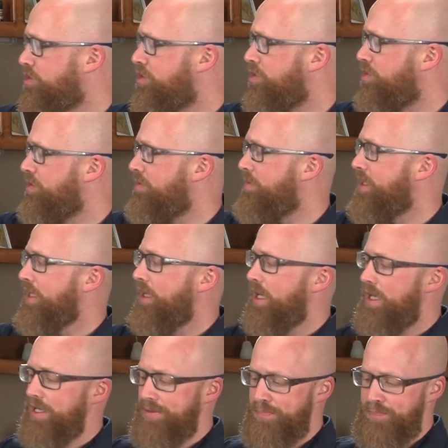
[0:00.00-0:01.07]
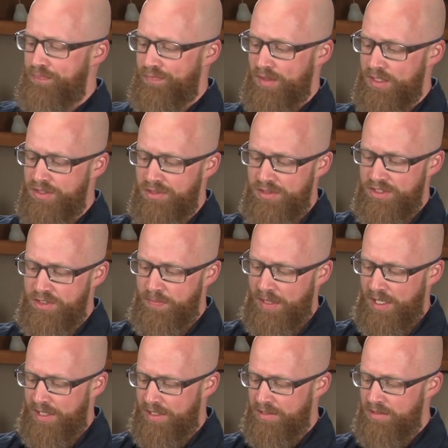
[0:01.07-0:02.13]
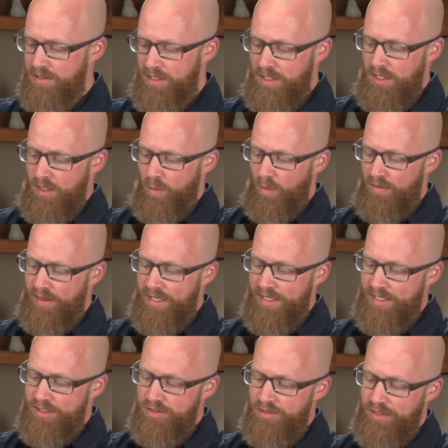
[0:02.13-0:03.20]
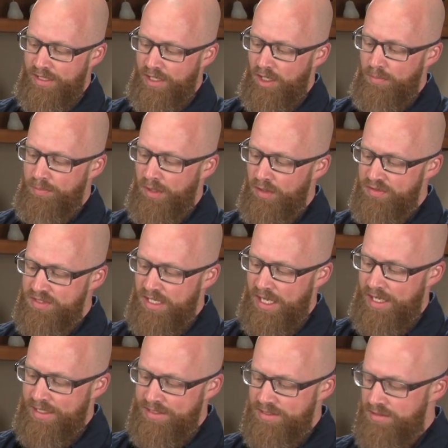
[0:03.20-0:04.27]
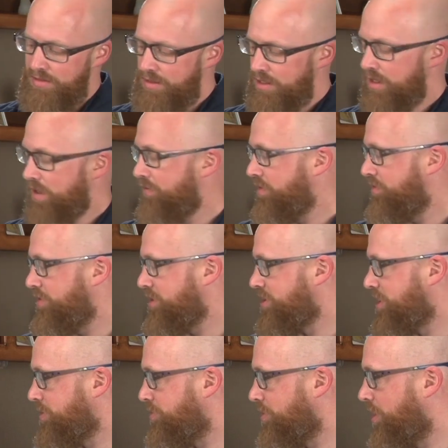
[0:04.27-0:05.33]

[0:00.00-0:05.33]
to the midline, to the spine, where they enter in on both sides of the vertebral